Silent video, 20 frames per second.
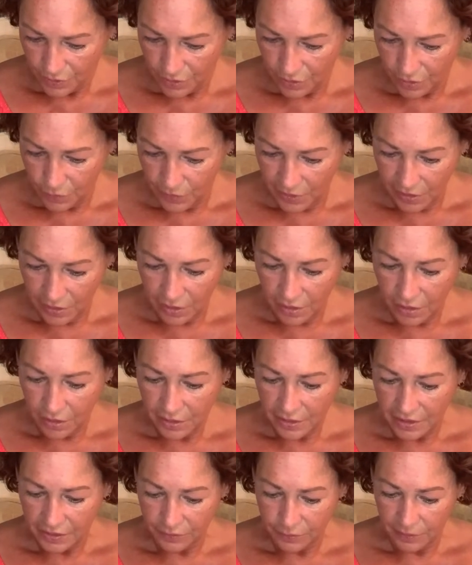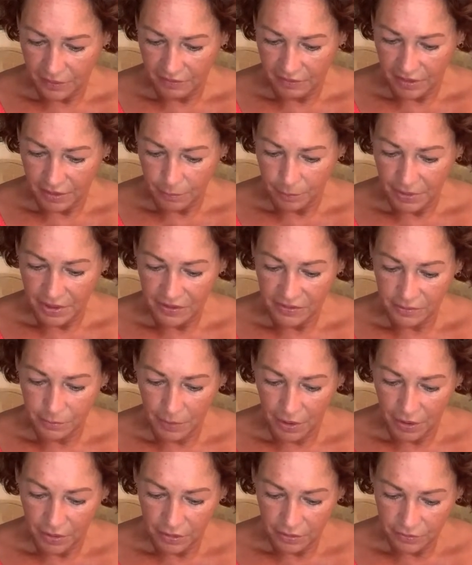wearing Beast
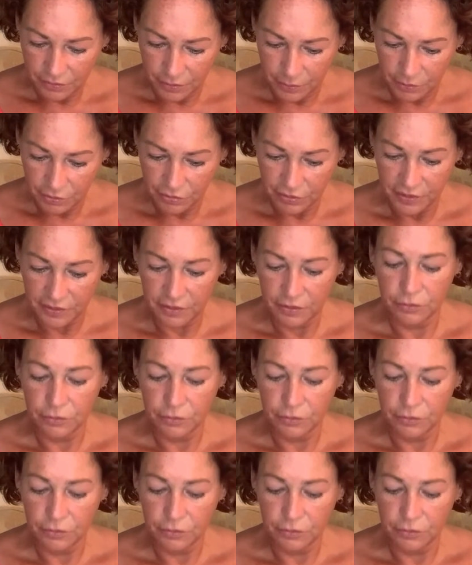Mode from Chris